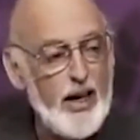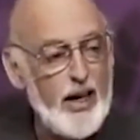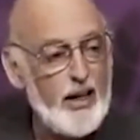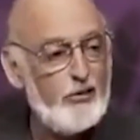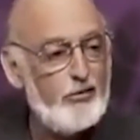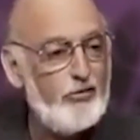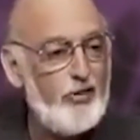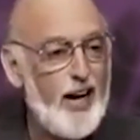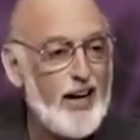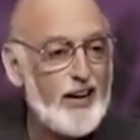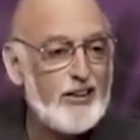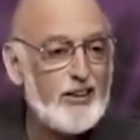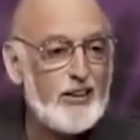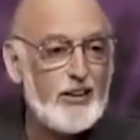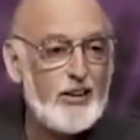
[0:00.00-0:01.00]
And in
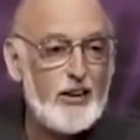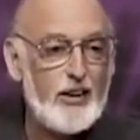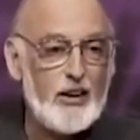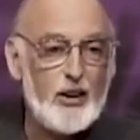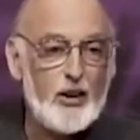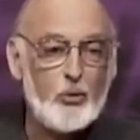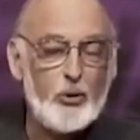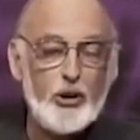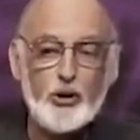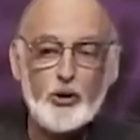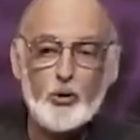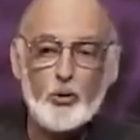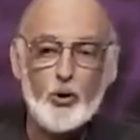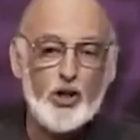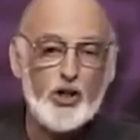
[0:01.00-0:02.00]
fact, uh, we
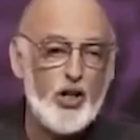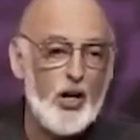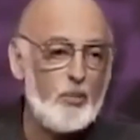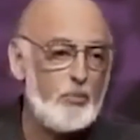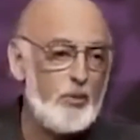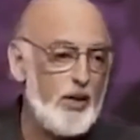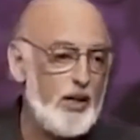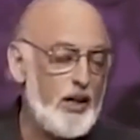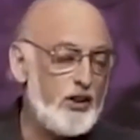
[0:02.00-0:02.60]
do a workshop